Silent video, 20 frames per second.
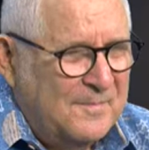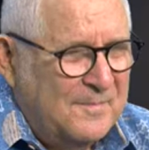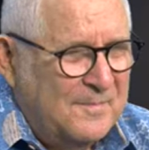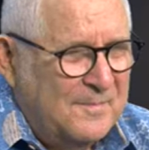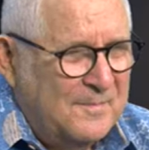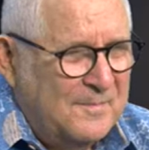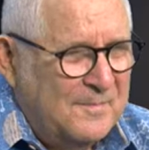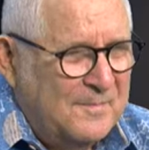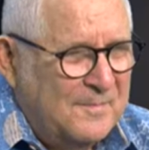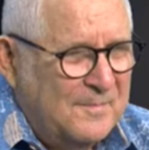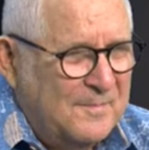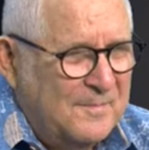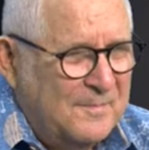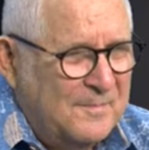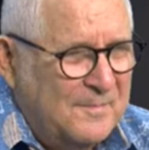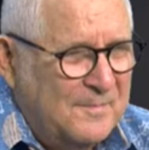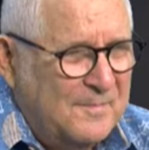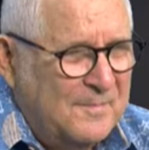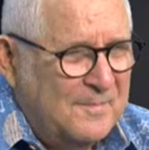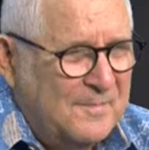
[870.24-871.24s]

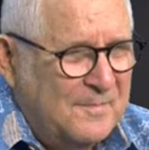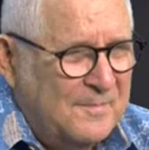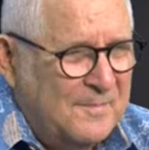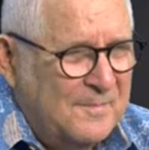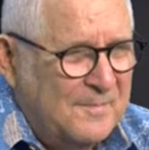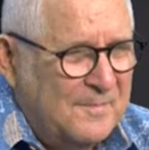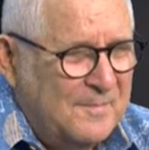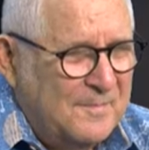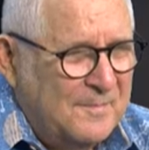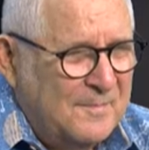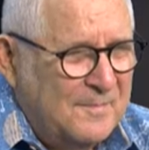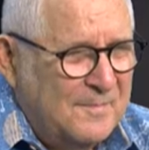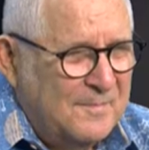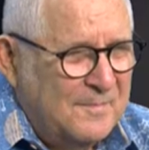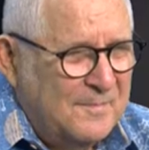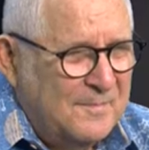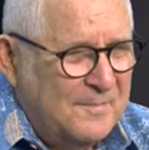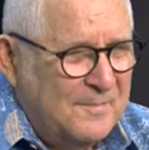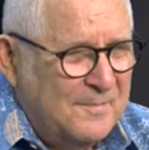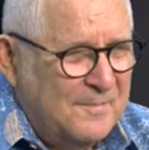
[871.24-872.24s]

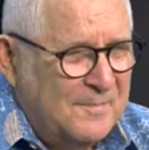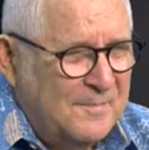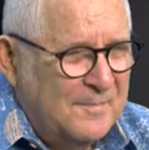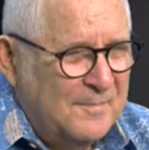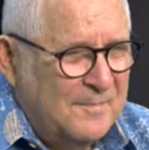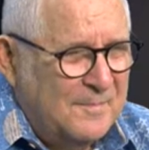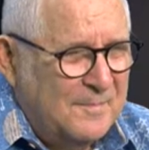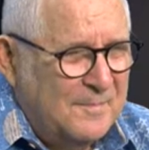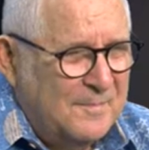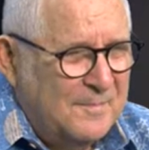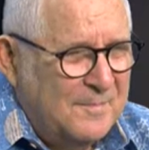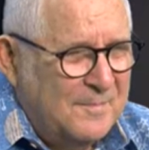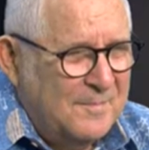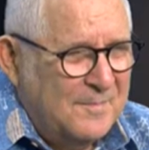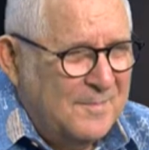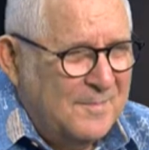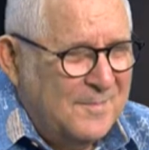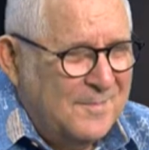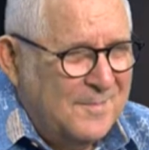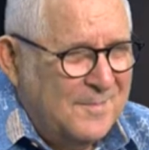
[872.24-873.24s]

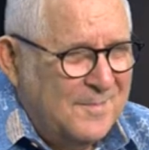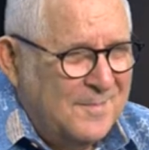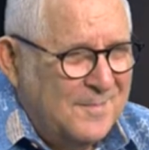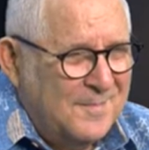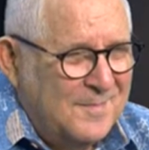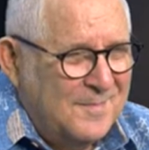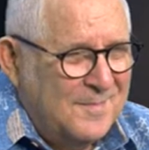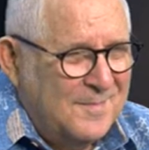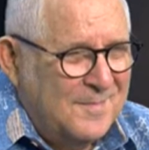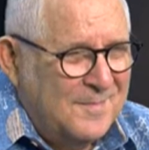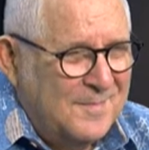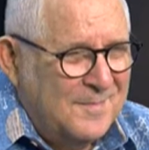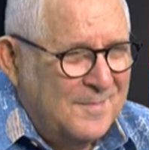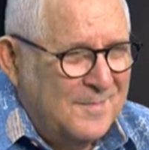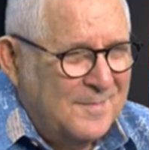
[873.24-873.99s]
This person isn't speaking.